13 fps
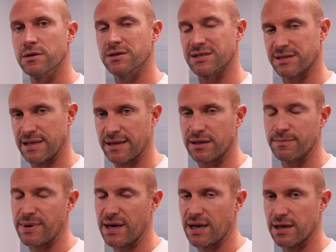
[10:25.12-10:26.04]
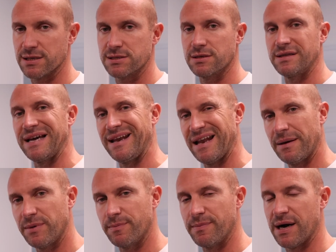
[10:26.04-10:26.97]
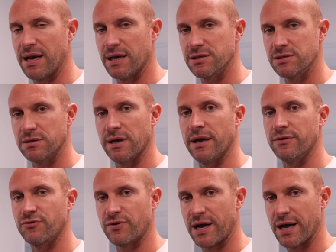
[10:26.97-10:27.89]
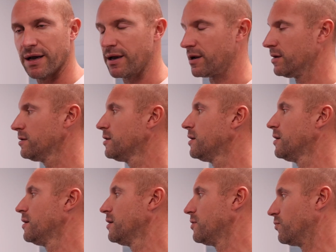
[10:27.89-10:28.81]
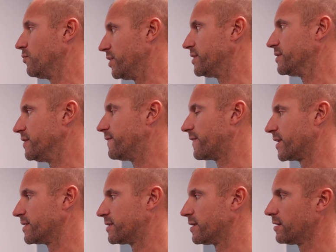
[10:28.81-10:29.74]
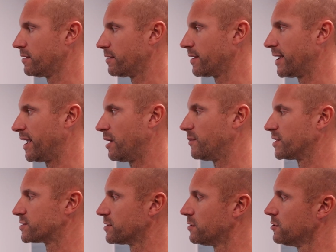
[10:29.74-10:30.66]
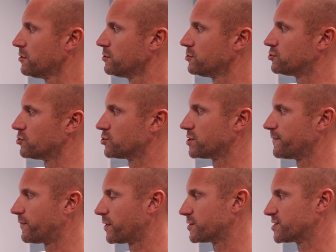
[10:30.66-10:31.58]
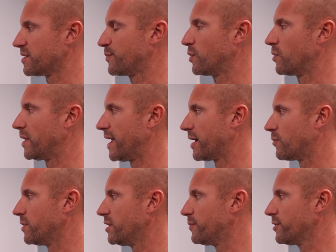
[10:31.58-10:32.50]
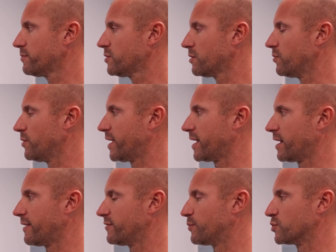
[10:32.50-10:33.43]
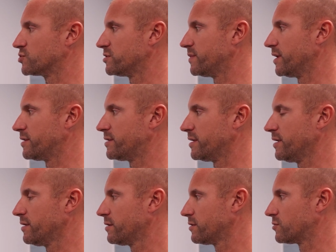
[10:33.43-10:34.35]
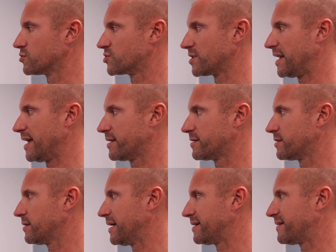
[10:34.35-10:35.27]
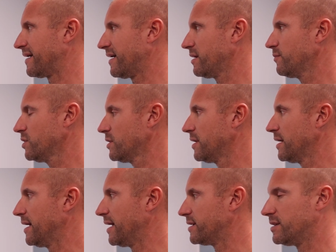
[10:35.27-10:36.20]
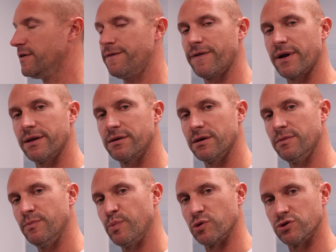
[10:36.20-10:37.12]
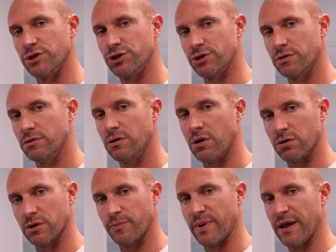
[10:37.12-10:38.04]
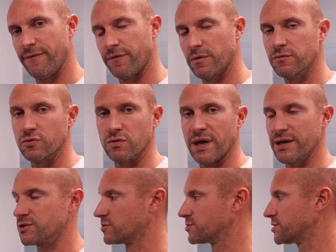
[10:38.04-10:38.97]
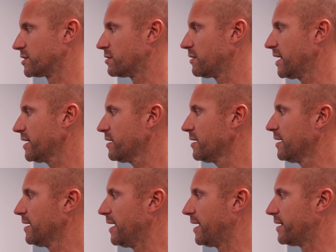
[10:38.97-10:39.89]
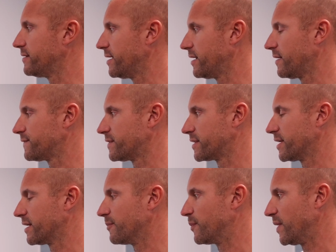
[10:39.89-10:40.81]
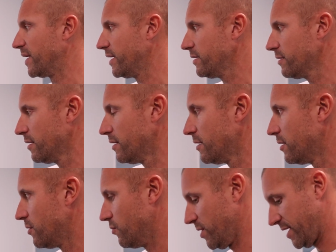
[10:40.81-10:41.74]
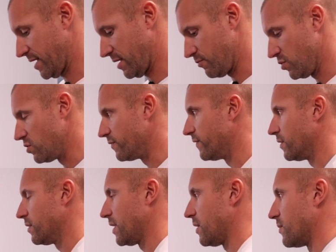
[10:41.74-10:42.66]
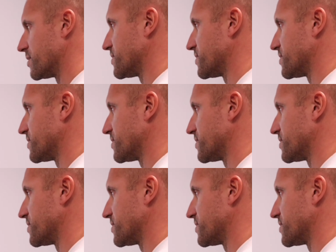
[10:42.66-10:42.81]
static balance, dynamic balance and trunk with the different gamings. Choosing, for example, equilibrium, we can have the possibility to select a time, a different position on the platform, 2 legs or single leg, and then after kicking play, we can move our